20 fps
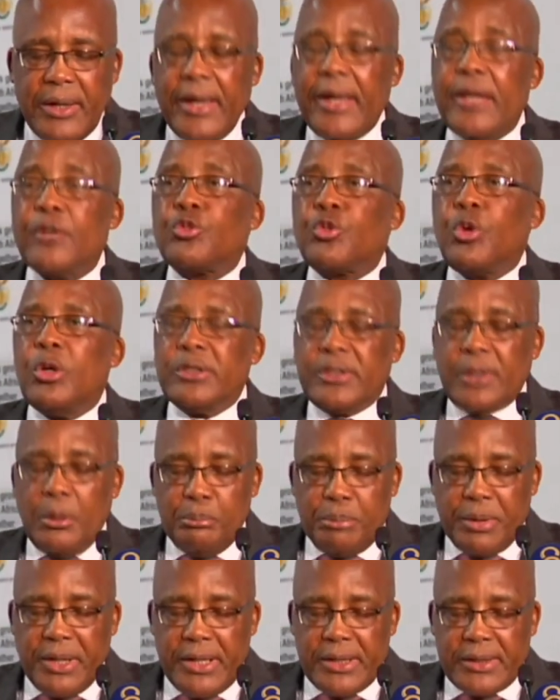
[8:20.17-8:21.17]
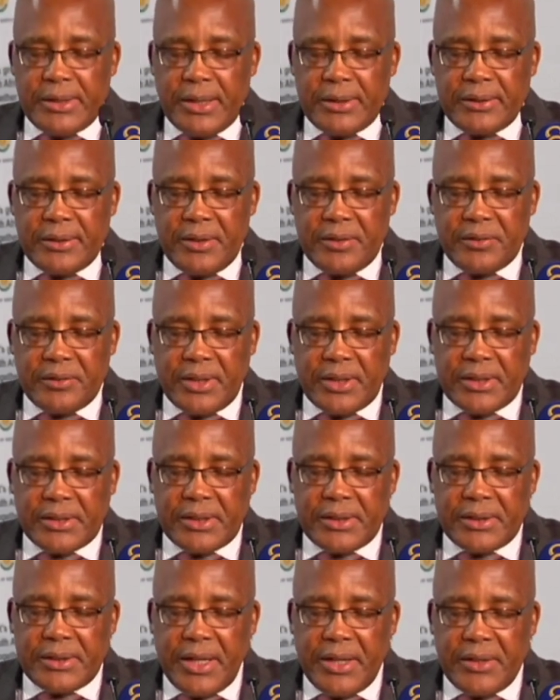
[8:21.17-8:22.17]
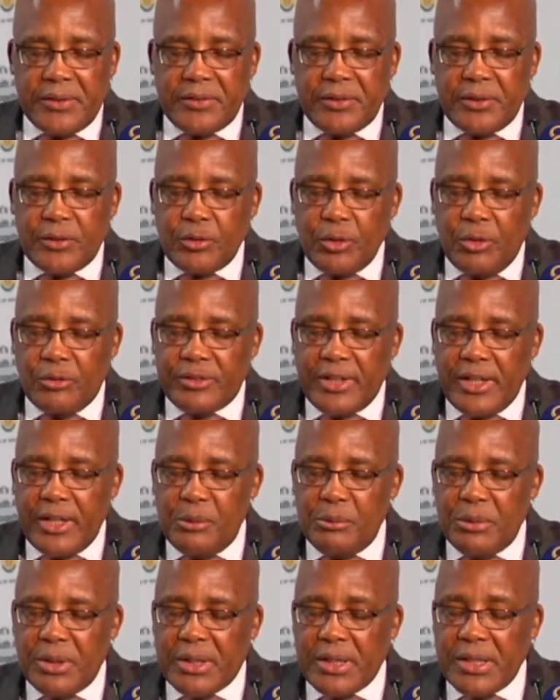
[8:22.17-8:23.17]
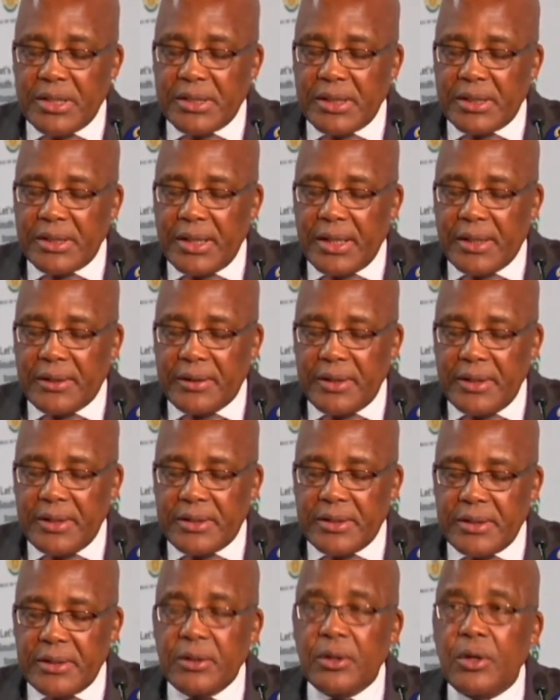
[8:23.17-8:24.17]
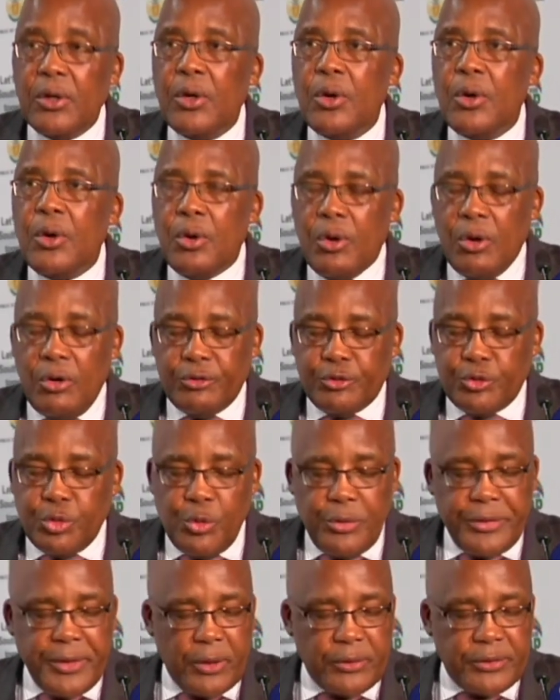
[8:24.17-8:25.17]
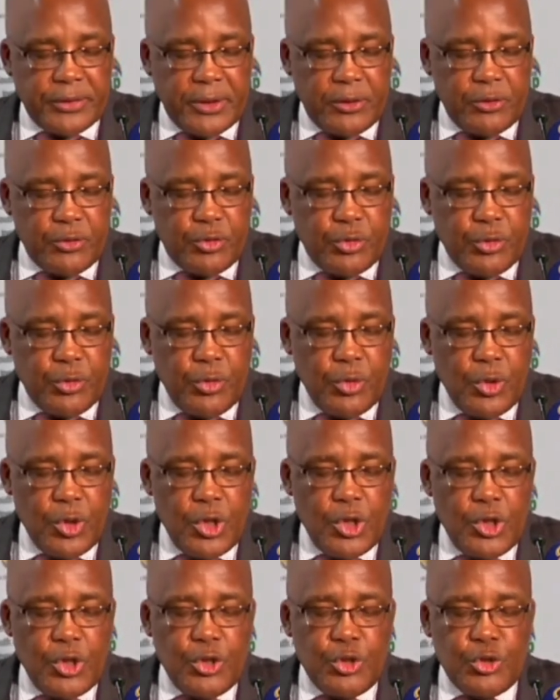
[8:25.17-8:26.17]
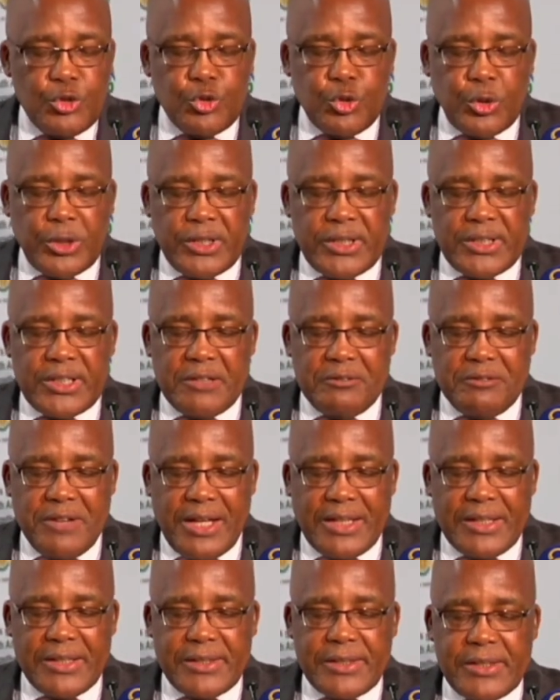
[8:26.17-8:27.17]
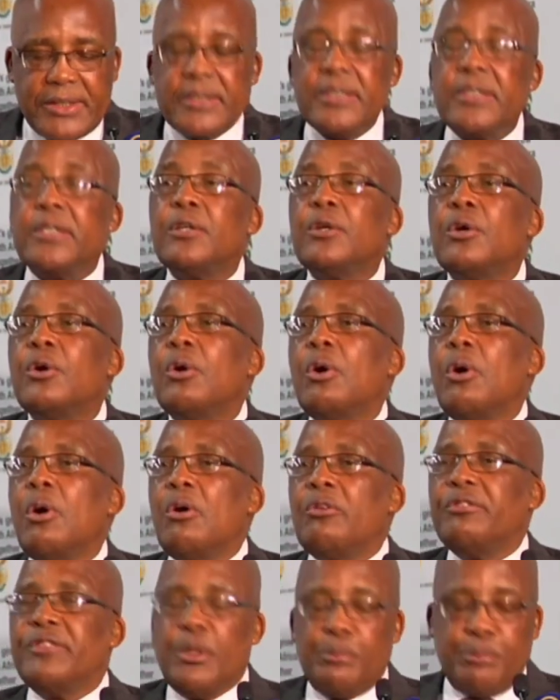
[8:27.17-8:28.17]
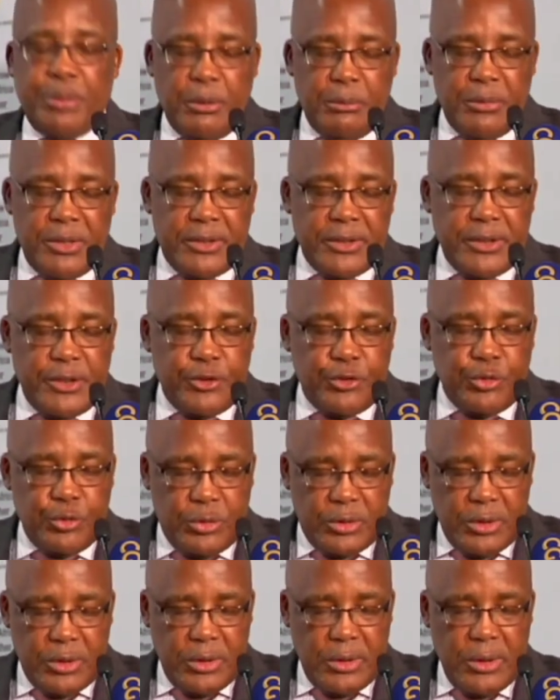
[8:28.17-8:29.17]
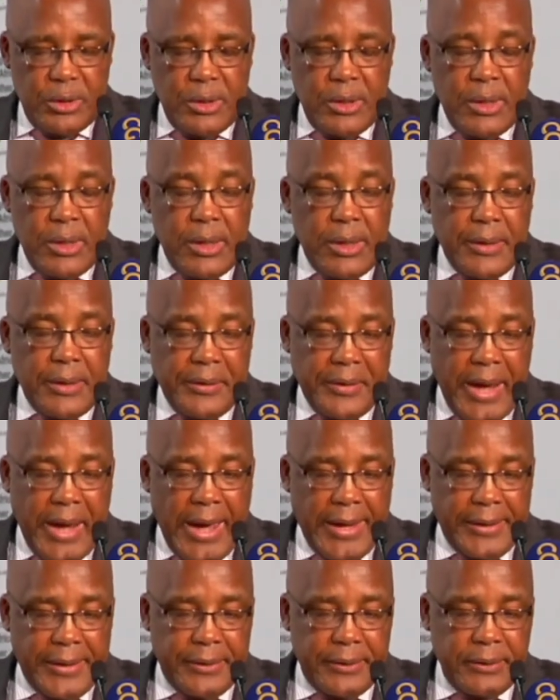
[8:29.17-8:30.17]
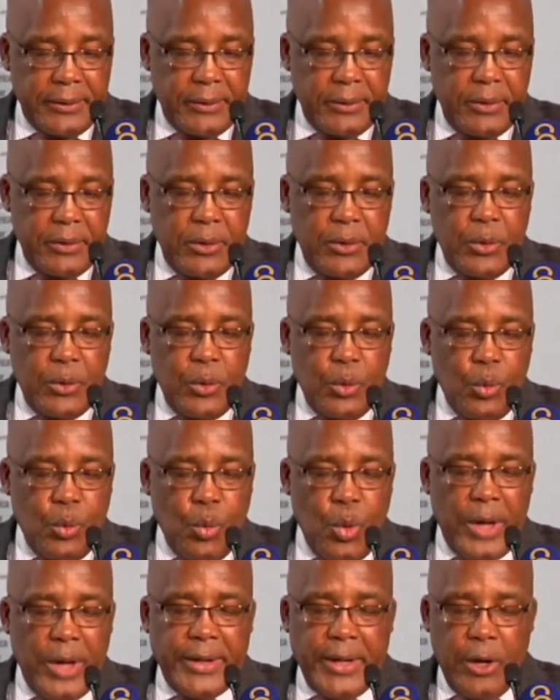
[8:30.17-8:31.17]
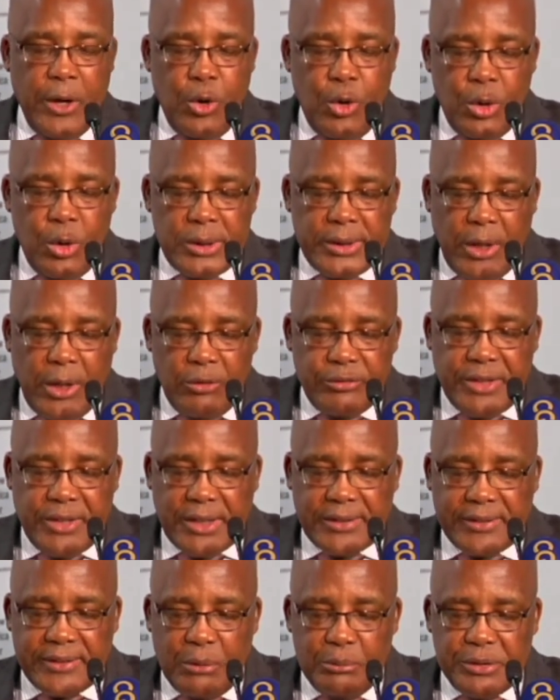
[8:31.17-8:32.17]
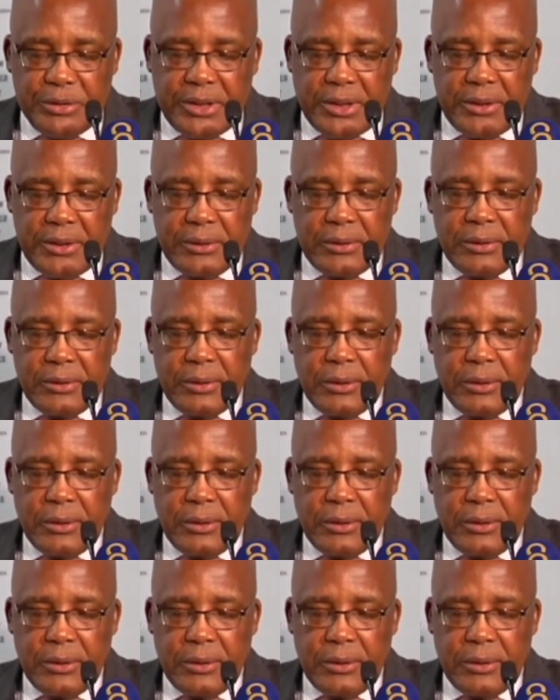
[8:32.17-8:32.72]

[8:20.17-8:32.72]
as contemplated in Section 10.6 of the Immigration Act 13 of 2002 during the validity of the permit issued. 9, when a holder of the exemption